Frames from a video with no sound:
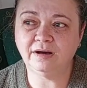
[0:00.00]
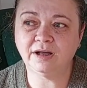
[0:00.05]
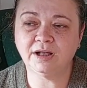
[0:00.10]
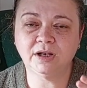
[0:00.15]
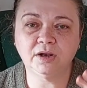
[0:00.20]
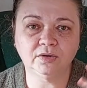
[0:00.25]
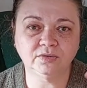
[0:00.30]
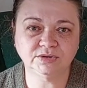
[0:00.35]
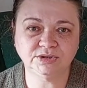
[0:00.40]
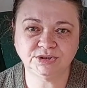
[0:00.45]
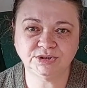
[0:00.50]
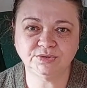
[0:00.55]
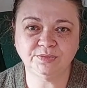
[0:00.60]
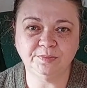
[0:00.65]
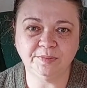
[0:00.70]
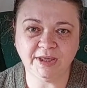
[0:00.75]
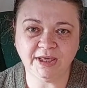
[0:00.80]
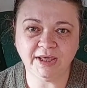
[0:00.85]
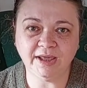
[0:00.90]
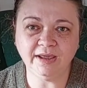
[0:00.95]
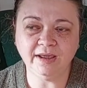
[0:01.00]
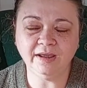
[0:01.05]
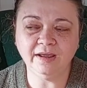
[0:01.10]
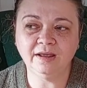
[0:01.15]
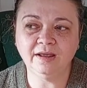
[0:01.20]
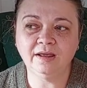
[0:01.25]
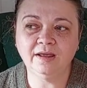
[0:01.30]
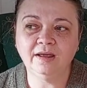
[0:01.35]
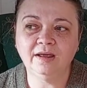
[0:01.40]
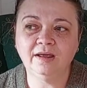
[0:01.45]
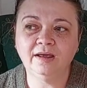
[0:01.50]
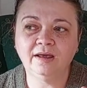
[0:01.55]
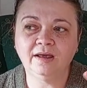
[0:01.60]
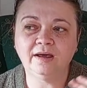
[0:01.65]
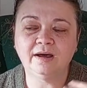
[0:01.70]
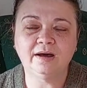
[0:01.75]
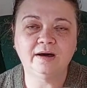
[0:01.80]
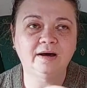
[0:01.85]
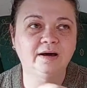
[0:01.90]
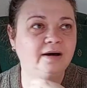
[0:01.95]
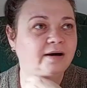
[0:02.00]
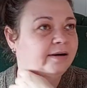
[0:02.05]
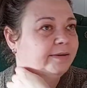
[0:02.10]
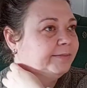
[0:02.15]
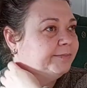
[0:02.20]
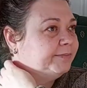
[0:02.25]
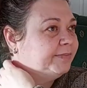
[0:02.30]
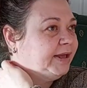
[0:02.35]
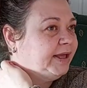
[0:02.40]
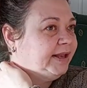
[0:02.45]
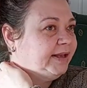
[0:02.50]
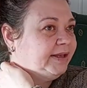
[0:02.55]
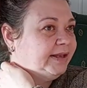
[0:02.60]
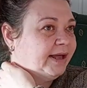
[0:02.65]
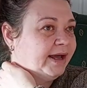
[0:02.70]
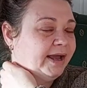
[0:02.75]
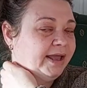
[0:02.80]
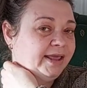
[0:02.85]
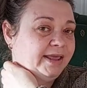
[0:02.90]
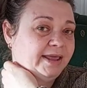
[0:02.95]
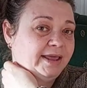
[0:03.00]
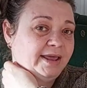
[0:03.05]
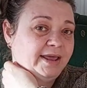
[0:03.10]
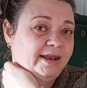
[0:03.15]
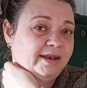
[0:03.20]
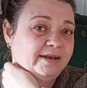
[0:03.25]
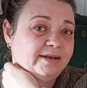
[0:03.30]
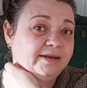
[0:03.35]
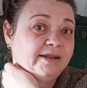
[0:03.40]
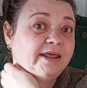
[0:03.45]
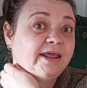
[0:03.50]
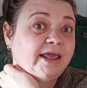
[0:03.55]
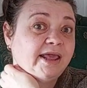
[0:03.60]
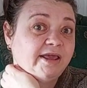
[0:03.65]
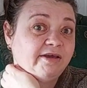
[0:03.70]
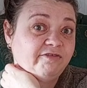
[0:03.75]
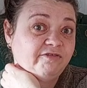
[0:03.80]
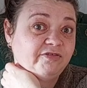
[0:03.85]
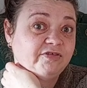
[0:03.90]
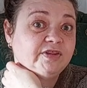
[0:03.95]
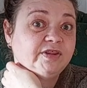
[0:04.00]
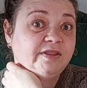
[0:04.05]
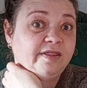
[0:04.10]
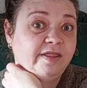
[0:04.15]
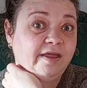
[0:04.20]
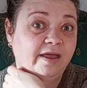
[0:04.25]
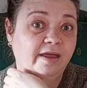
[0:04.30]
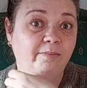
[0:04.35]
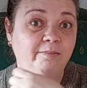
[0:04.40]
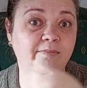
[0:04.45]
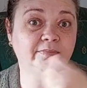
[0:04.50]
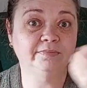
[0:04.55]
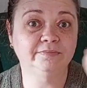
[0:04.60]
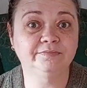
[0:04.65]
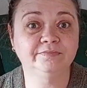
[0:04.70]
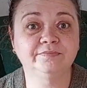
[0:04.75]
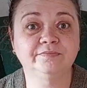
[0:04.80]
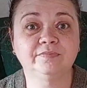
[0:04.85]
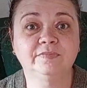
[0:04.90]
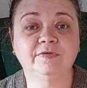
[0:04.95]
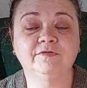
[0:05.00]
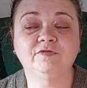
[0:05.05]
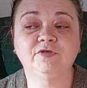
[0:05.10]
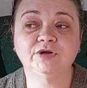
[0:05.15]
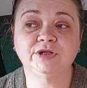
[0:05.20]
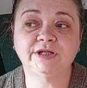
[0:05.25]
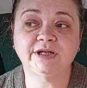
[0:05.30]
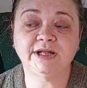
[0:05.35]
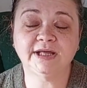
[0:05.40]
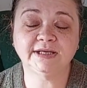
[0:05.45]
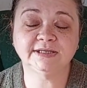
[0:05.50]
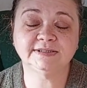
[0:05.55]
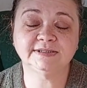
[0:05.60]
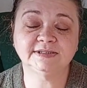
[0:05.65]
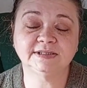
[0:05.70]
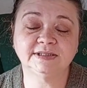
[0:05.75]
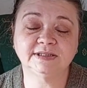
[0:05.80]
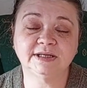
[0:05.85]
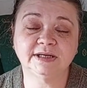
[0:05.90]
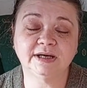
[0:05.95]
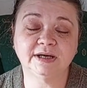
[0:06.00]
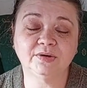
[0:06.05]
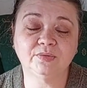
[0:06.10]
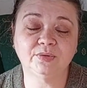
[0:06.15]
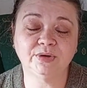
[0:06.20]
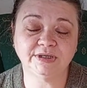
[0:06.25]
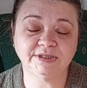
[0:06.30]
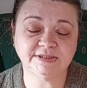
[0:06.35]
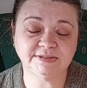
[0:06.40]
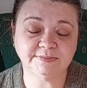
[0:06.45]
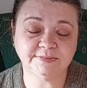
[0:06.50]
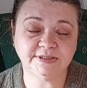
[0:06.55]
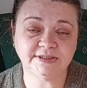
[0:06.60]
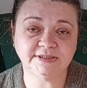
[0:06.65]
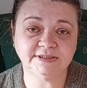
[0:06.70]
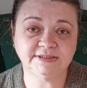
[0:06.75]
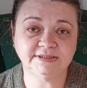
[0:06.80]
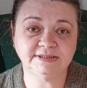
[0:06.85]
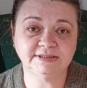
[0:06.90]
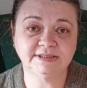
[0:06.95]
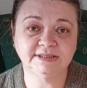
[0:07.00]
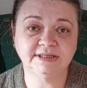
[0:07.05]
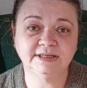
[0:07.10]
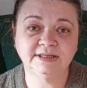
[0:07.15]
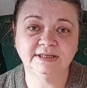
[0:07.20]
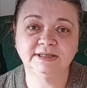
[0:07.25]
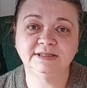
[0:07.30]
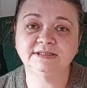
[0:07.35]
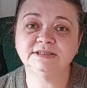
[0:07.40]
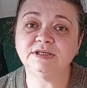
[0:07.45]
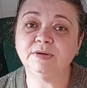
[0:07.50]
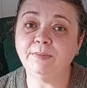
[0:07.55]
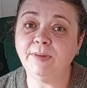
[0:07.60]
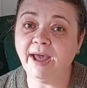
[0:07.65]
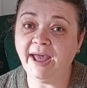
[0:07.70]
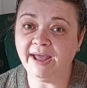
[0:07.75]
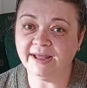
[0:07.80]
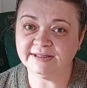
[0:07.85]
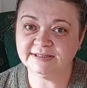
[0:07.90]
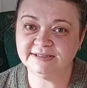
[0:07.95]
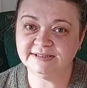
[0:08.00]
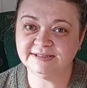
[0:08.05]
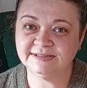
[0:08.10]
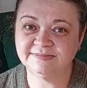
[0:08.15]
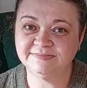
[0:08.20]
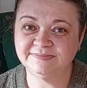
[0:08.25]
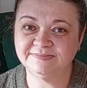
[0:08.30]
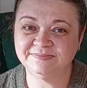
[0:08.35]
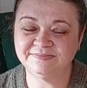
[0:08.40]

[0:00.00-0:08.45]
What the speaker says: close to me, and I can gift them for the next Christmas some hats.